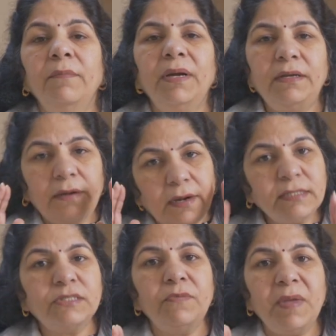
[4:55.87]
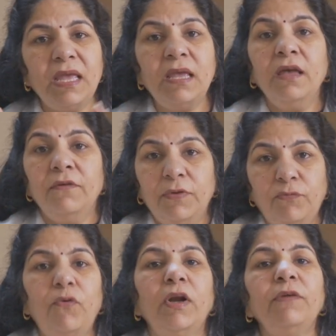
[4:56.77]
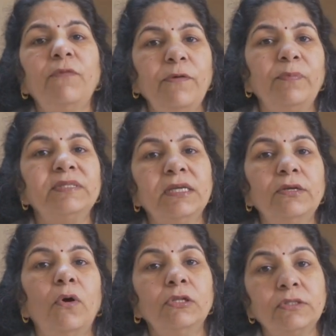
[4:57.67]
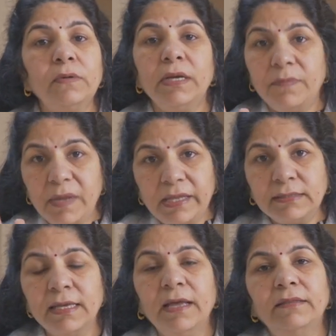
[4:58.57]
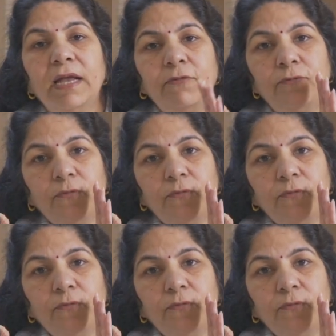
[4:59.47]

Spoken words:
But trust me, with 45% also it means that